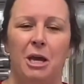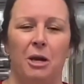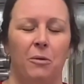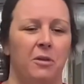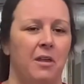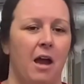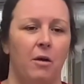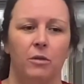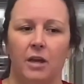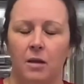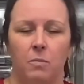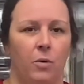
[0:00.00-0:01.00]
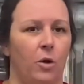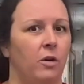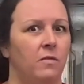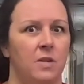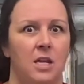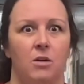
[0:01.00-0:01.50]
without the input
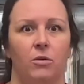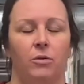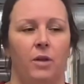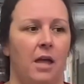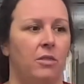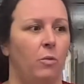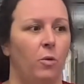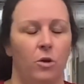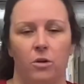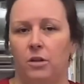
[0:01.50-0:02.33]
of Neil and the work